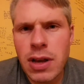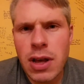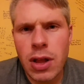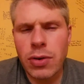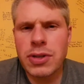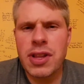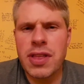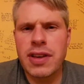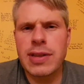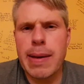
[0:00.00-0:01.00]
Those are the
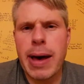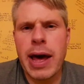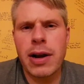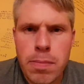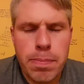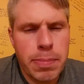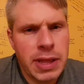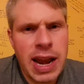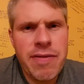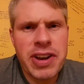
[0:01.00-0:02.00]
things that matter. But then
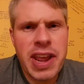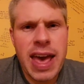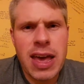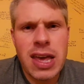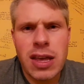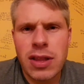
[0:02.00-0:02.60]
every day,